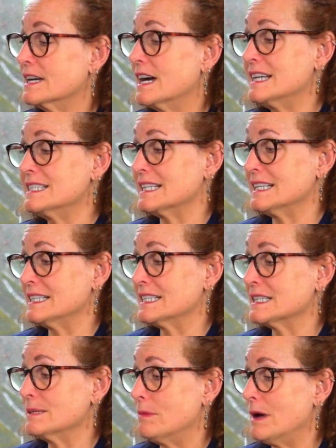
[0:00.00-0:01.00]

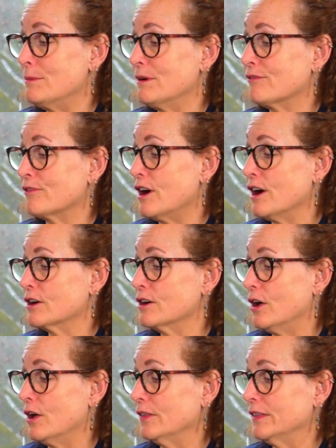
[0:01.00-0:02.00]
cousins, Mama Frog
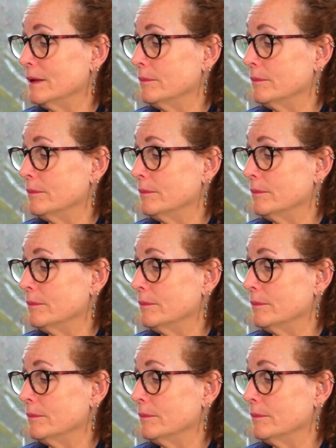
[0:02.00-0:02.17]
called